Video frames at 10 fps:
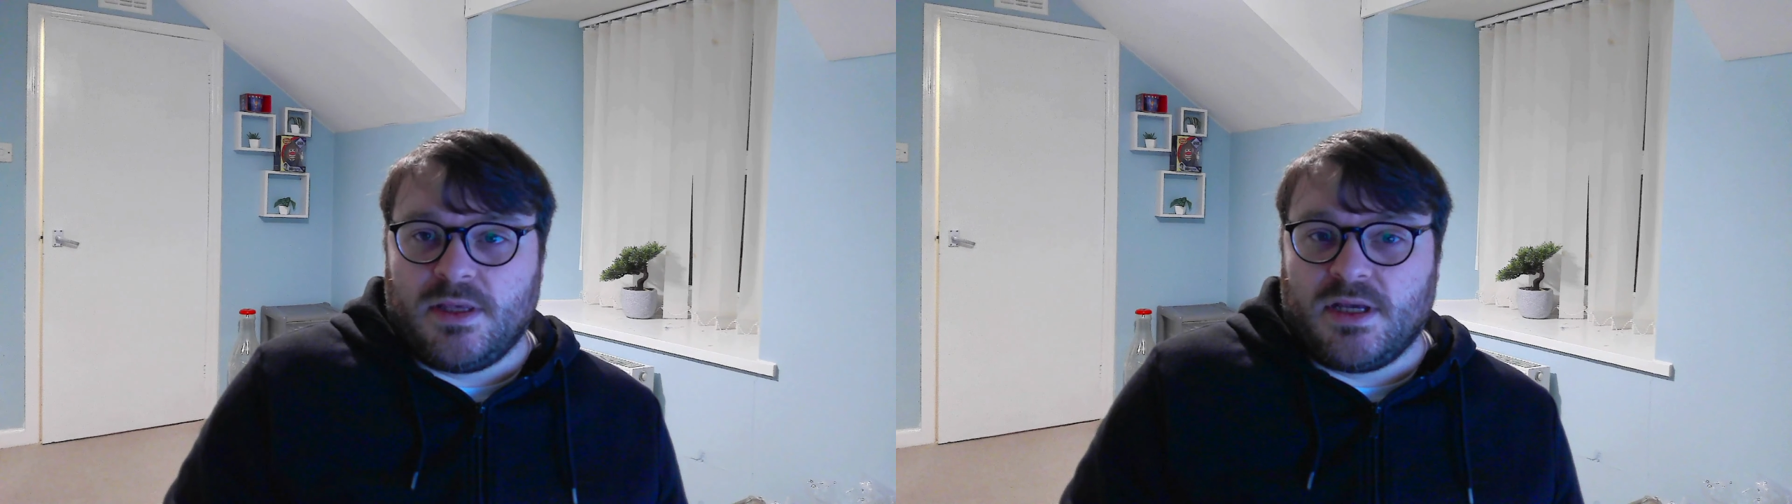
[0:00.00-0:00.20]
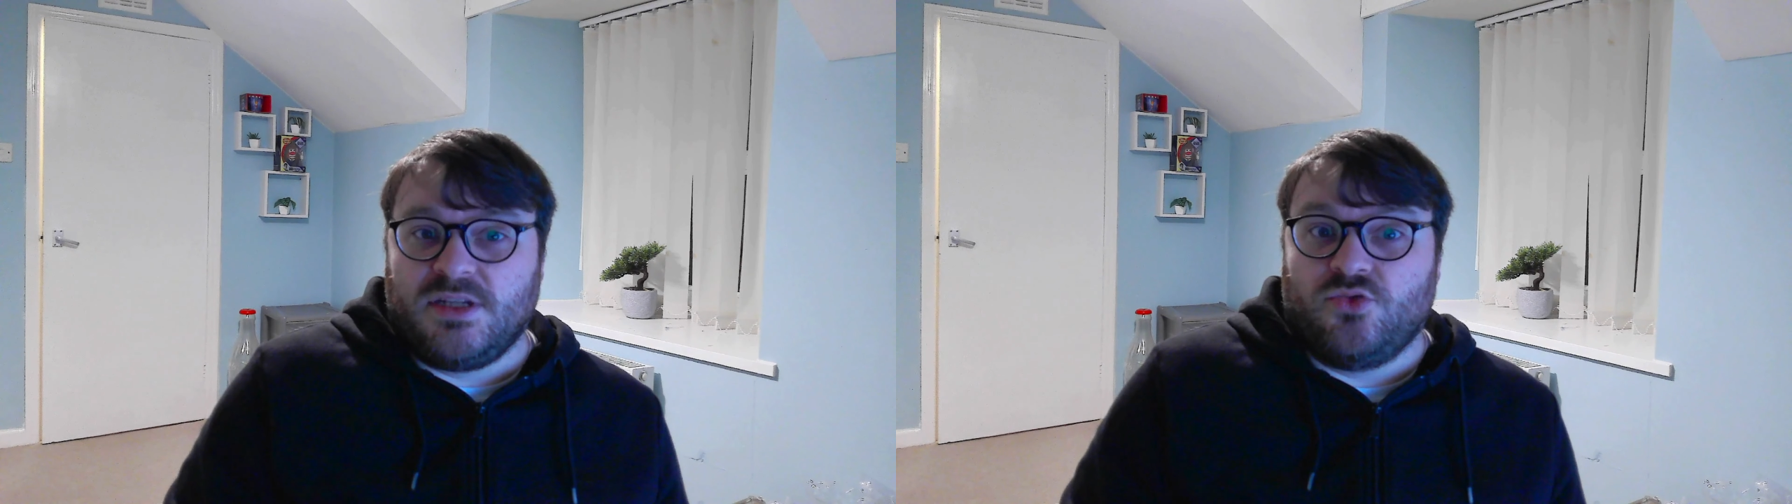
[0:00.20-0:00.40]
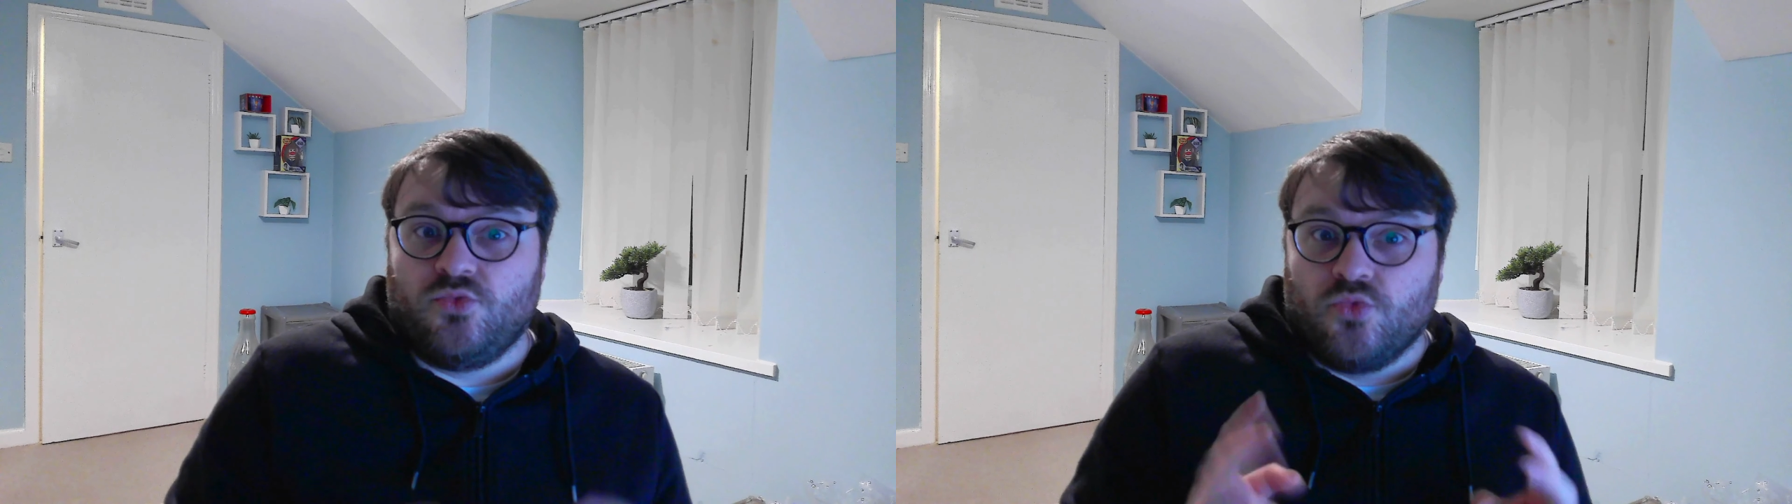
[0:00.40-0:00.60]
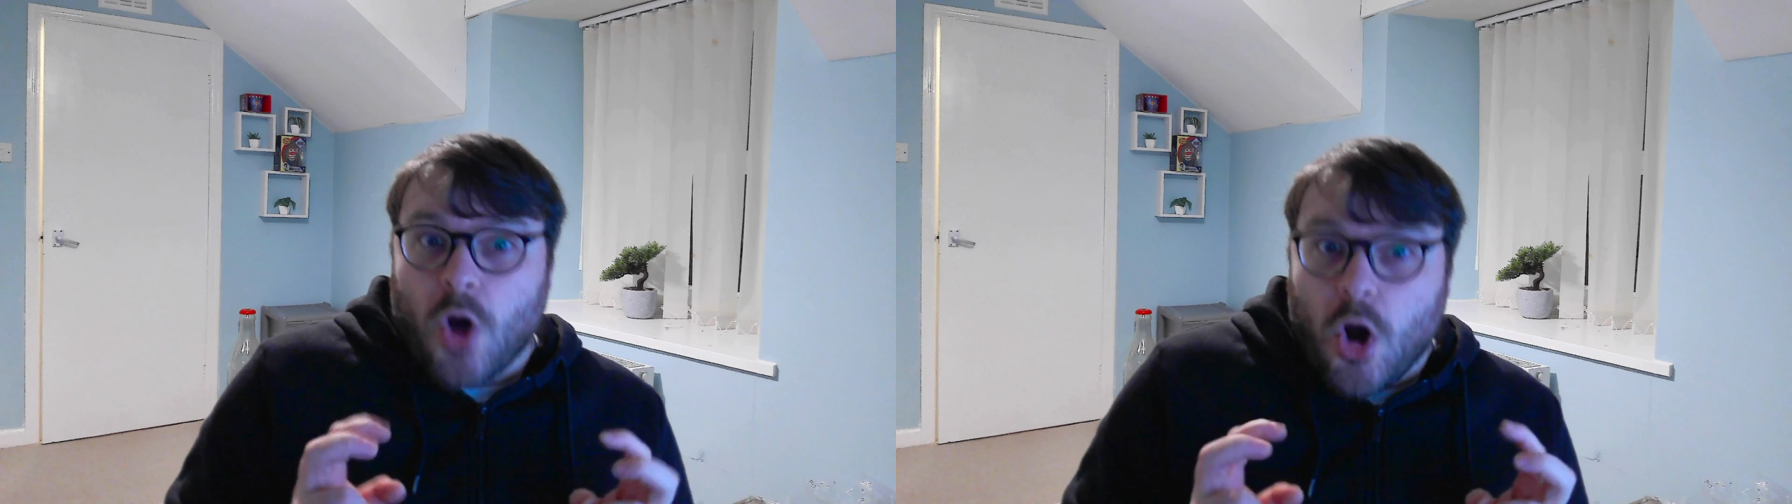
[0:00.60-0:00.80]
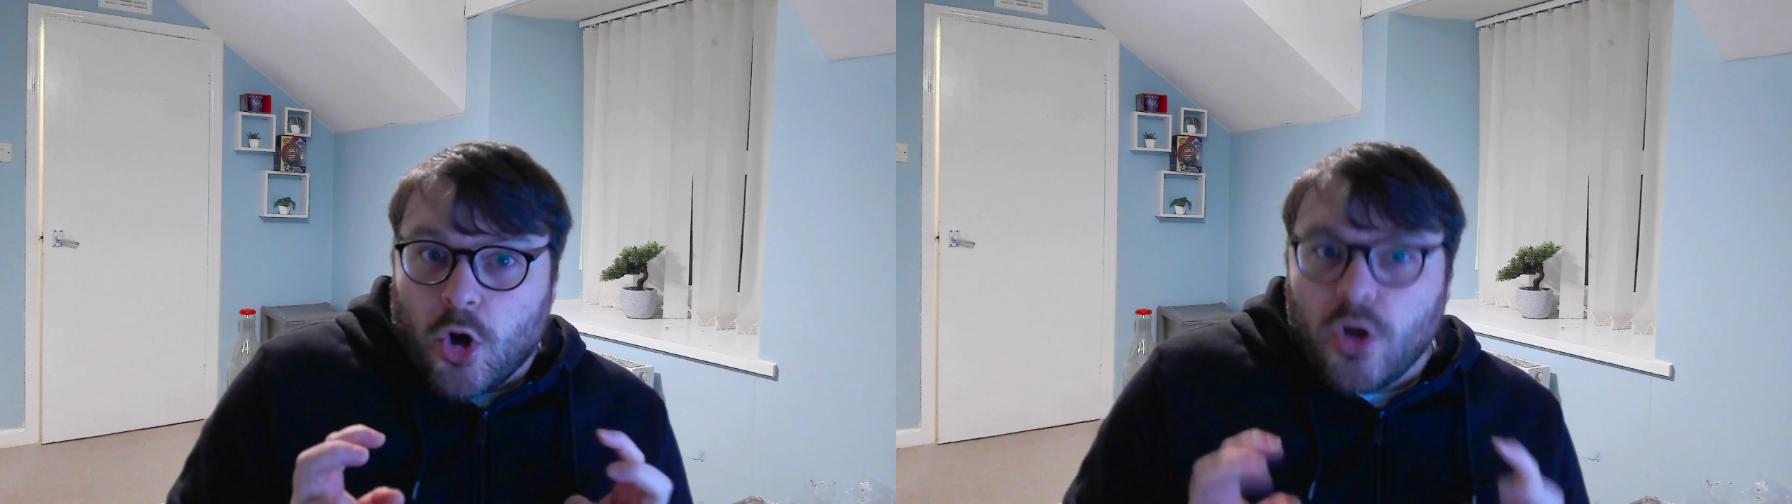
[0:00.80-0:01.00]
that is
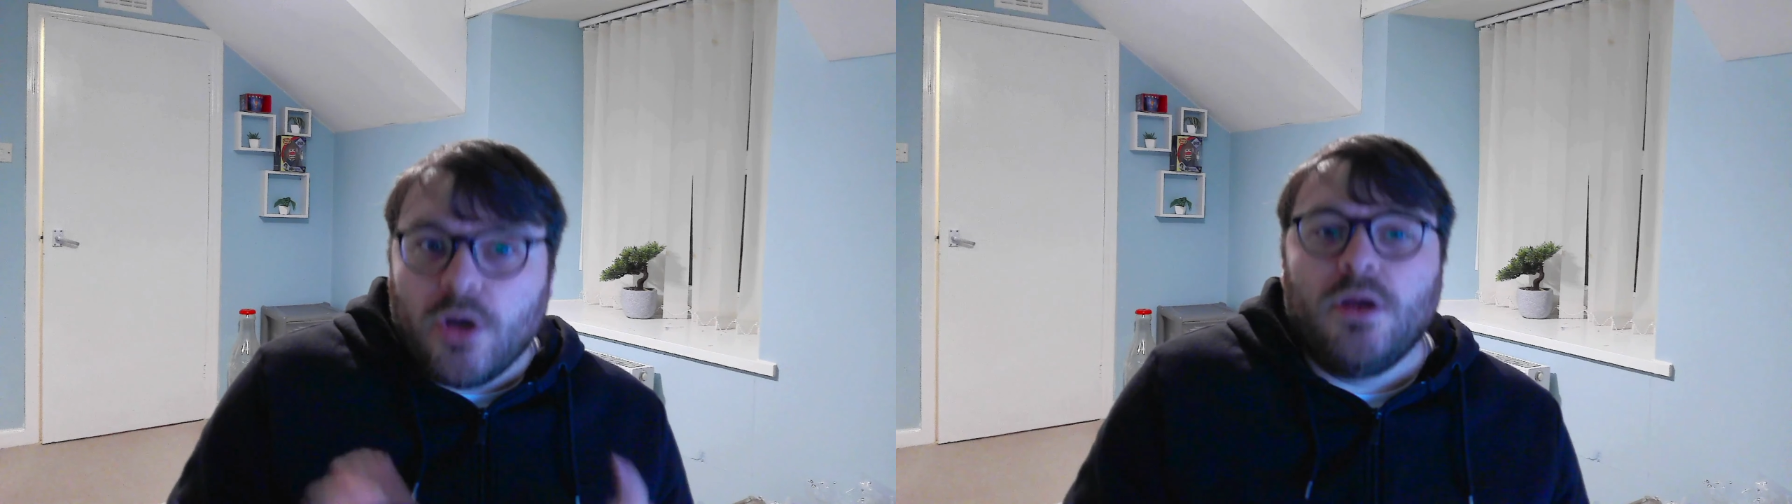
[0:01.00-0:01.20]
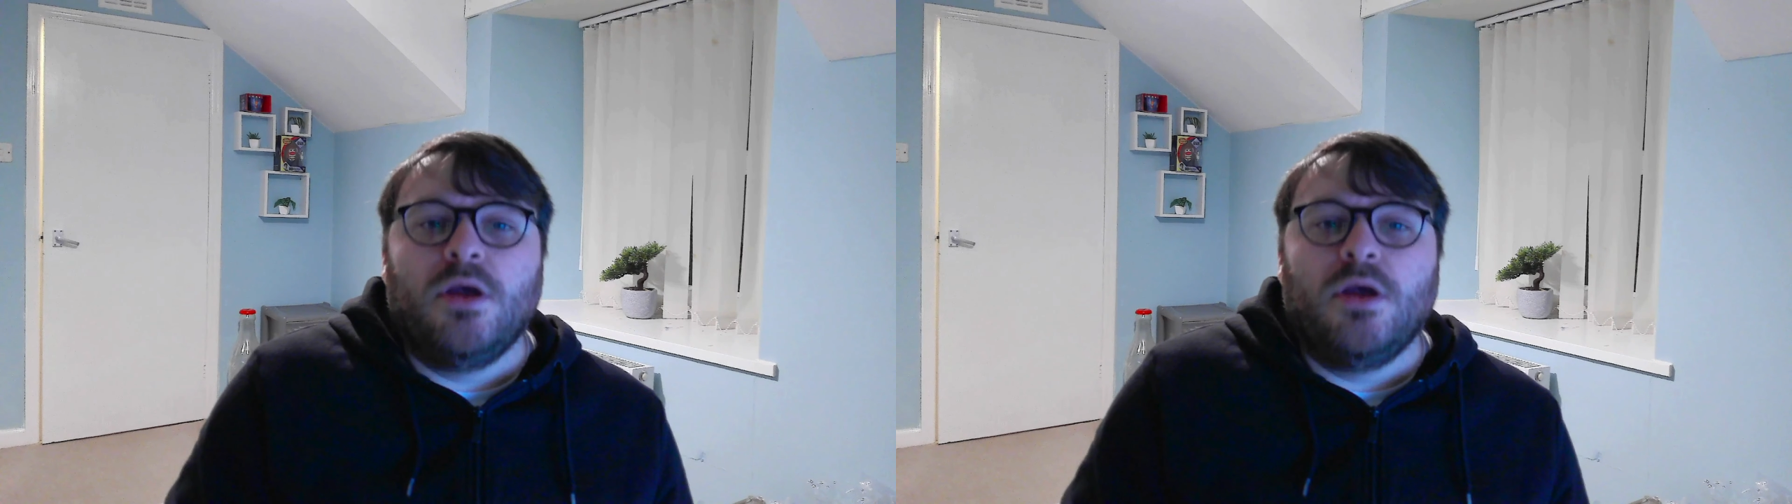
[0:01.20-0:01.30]
wrong